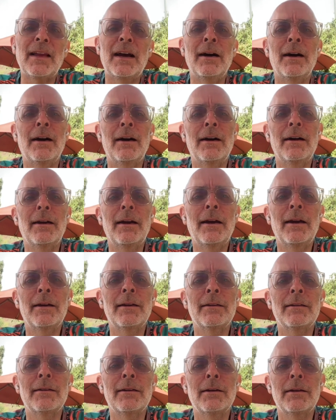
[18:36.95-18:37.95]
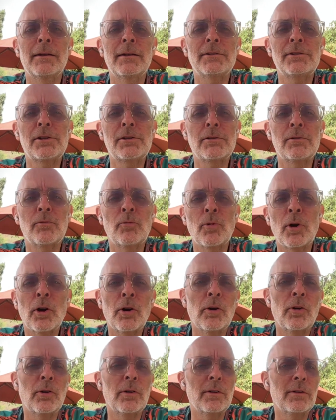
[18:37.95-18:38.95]
and the
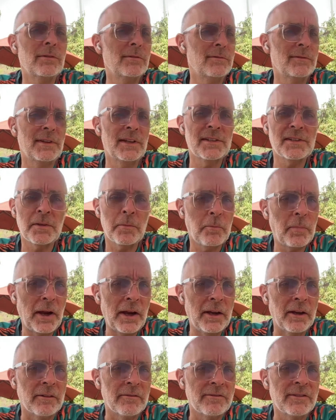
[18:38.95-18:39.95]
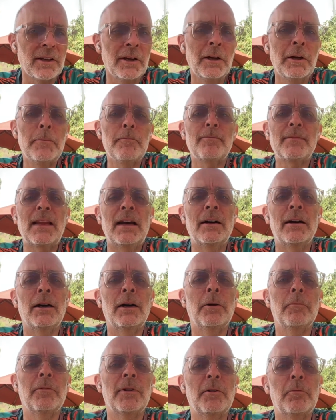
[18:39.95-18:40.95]
road isn't paved,
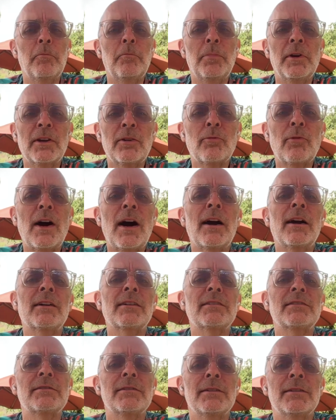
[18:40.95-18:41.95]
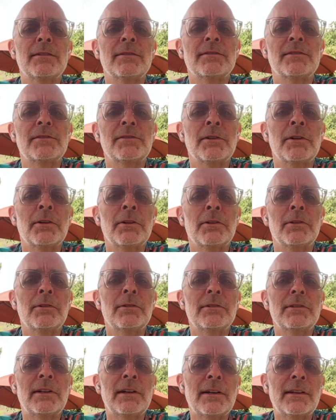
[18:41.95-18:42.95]
and big rocks. And
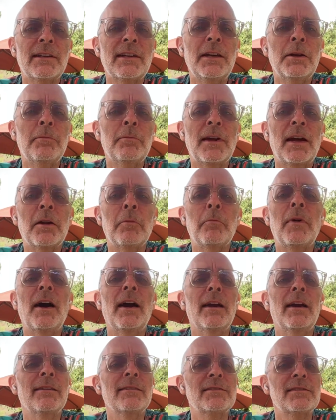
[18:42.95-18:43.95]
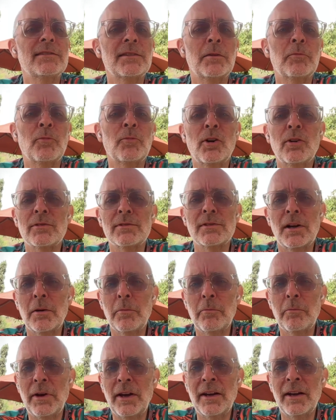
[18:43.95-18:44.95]
so keep that in mind. Some roads
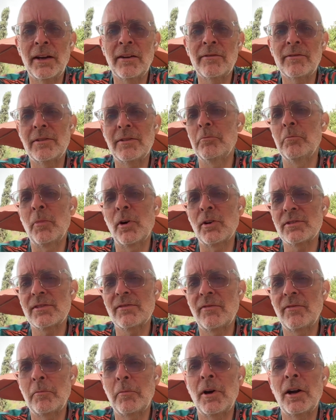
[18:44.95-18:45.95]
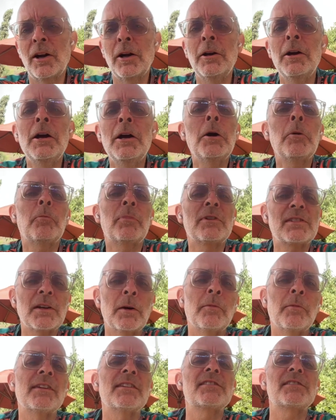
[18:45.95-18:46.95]
aren't paved, most of them are, but
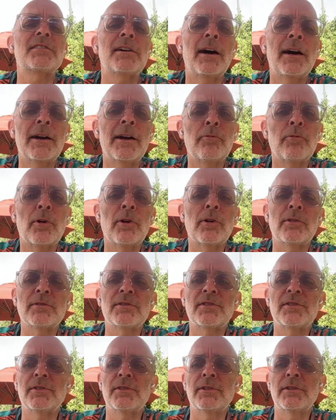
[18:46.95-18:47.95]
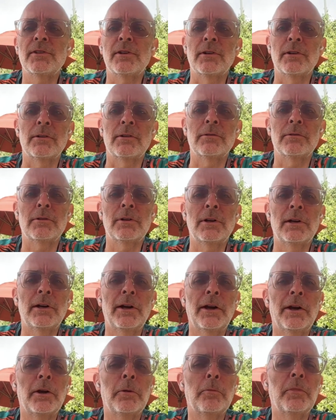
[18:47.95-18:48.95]
some of the side roads to your
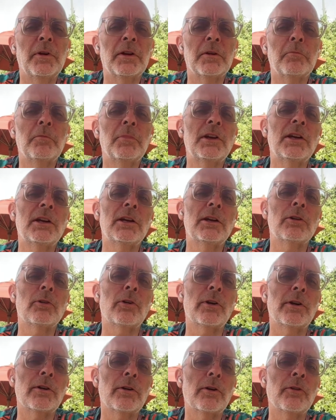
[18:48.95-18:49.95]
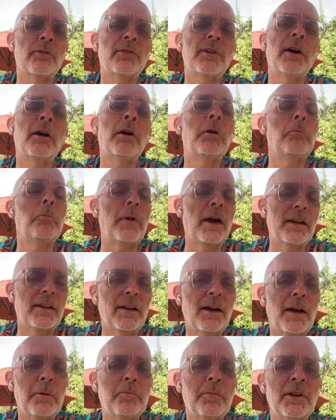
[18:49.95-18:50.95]
Airbnb or your hotel might
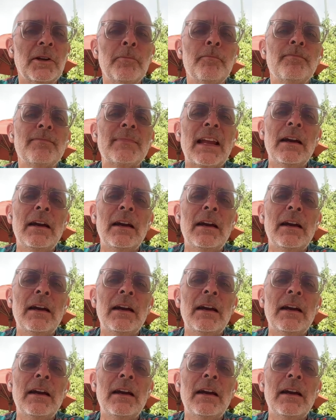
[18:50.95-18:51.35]
not be.